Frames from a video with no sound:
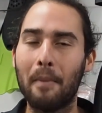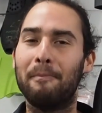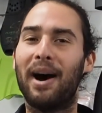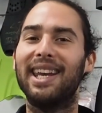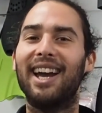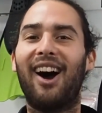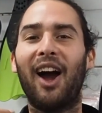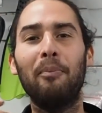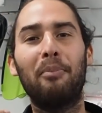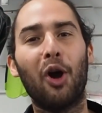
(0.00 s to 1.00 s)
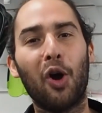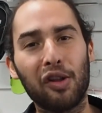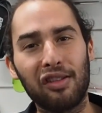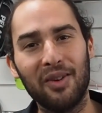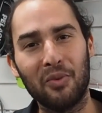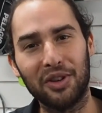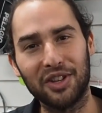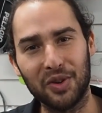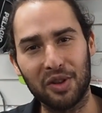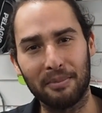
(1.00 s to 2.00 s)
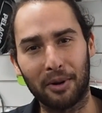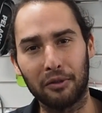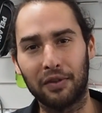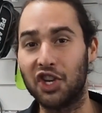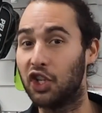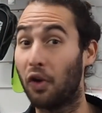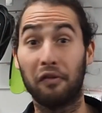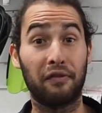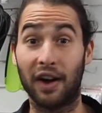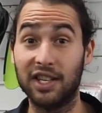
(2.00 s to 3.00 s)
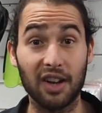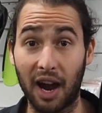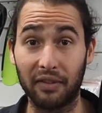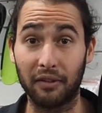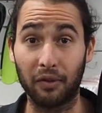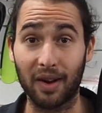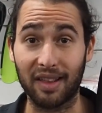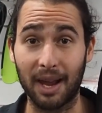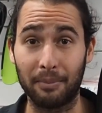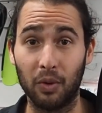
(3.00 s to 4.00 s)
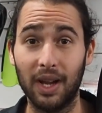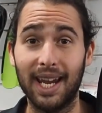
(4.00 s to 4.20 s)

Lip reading: but I personally wouldn't use a monofin to go fun diving, for example,